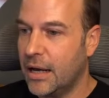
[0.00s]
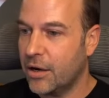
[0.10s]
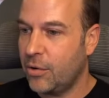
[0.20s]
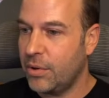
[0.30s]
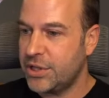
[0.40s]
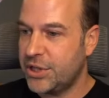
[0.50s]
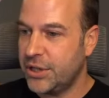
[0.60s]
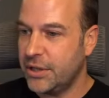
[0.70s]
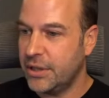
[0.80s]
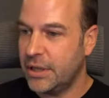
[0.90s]

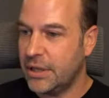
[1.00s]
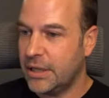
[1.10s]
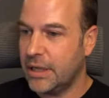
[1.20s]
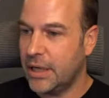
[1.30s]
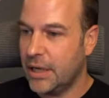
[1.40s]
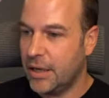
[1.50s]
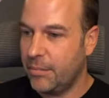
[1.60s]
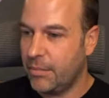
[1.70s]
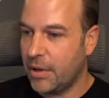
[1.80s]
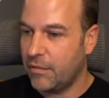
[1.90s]
Question
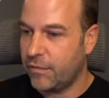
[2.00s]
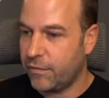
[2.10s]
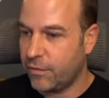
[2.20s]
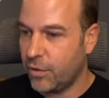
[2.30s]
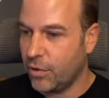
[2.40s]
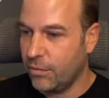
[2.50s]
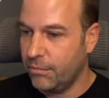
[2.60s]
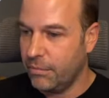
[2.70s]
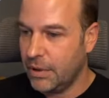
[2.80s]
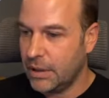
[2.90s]

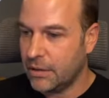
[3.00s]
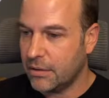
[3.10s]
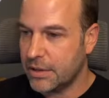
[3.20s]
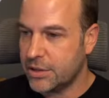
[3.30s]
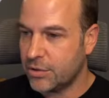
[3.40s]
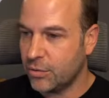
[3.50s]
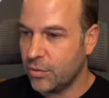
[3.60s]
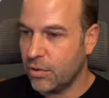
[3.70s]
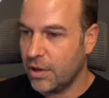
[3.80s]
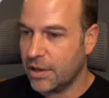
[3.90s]
from,
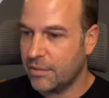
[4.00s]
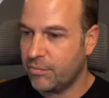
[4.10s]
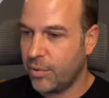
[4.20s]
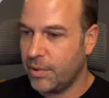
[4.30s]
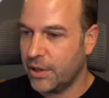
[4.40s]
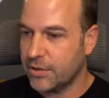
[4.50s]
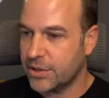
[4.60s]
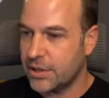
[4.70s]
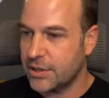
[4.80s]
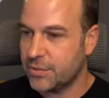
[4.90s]
I can probably
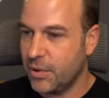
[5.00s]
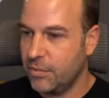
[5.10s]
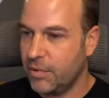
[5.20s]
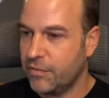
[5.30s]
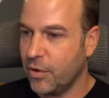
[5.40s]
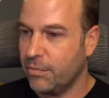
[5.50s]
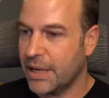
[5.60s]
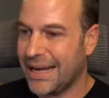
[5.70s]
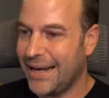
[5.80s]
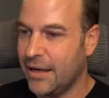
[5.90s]
answer this one. We've got
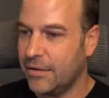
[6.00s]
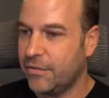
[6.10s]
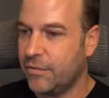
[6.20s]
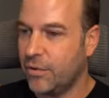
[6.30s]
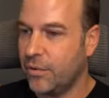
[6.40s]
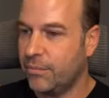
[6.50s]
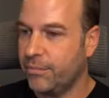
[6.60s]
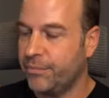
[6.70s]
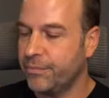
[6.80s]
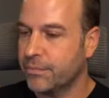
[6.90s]
Michaela
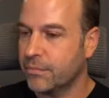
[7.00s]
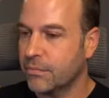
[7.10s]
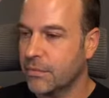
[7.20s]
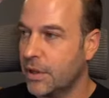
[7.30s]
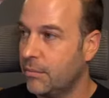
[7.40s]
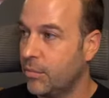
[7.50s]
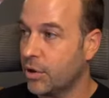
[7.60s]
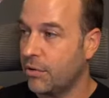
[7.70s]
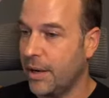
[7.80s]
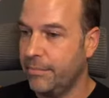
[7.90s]
from
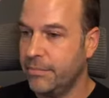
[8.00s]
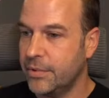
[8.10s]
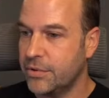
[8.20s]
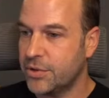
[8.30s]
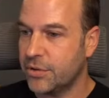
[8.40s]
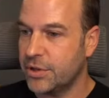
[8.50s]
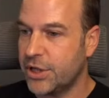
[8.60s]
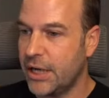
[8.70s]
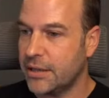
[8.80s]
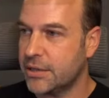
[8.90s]
Monogram who's on the
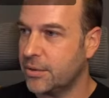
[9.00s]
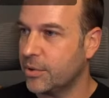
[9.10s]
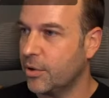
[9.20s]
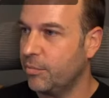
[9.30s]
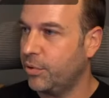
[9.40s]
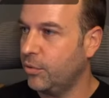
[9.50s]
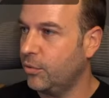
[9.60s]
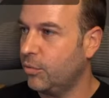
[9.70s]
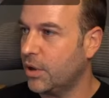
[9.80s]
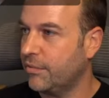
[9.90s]
chat. So we've got Paul,
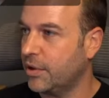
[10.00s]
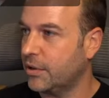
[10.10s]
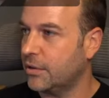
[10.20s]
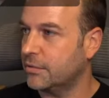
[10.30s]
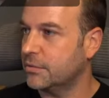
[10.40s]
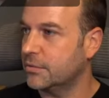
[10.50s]
one of our